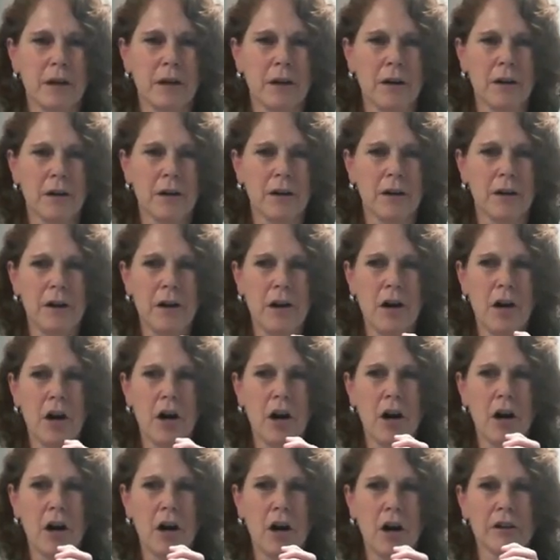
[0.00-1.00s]
our
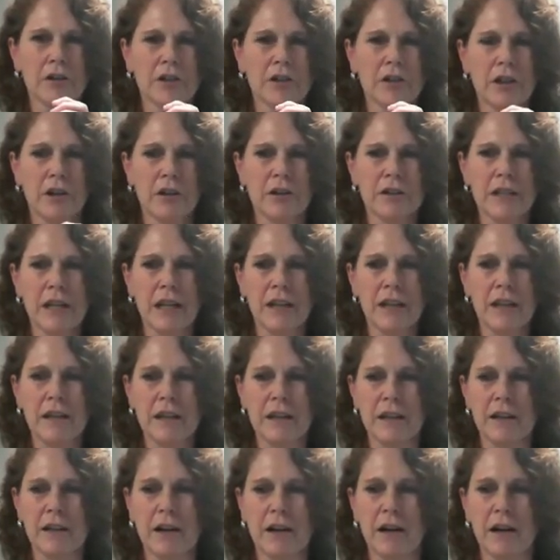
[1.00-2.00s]
arch, our
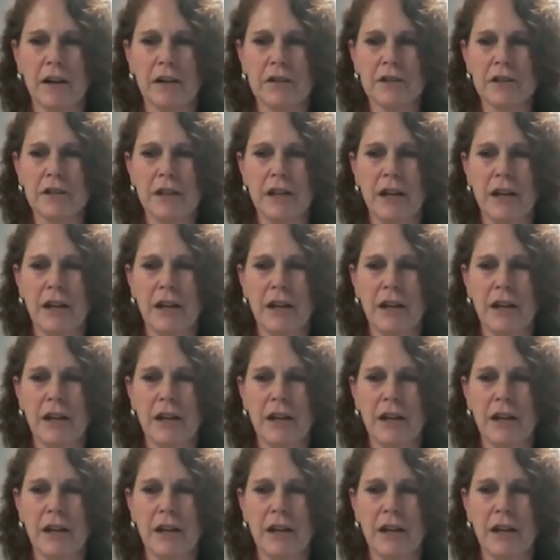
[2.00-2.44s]
delicate arch.